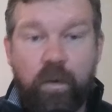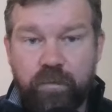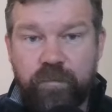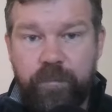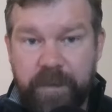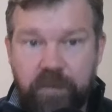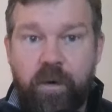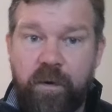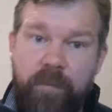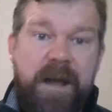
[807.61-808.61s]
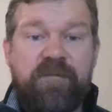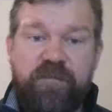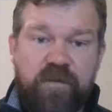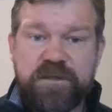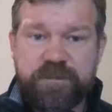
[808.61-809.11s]
hold Bitcoin on behalf
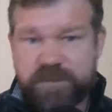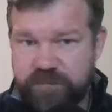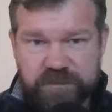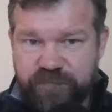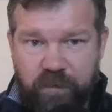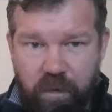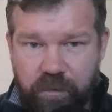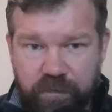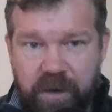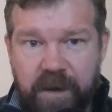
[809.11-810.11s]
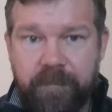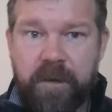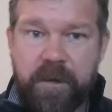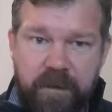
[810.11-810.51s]
of customers, which for a long time